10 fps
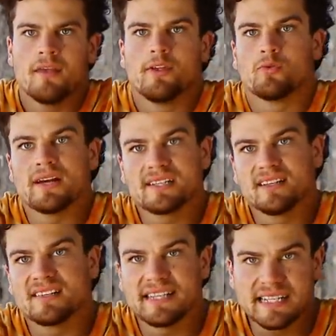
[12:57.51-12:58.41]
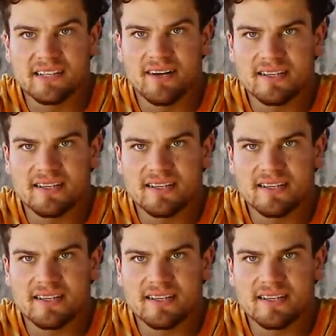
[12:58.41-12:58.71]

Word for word: The rest of the six of